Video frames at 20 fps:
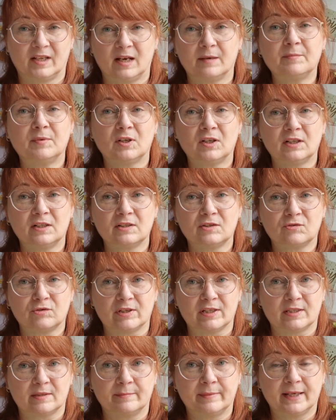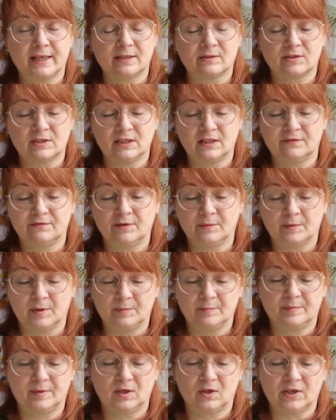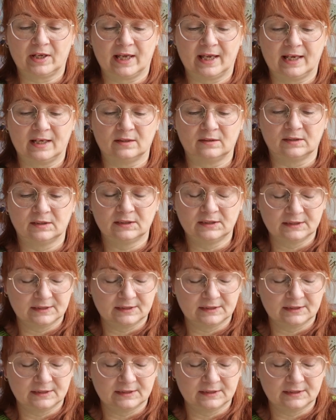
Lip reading: I'm not going to stress about it if it won't block out.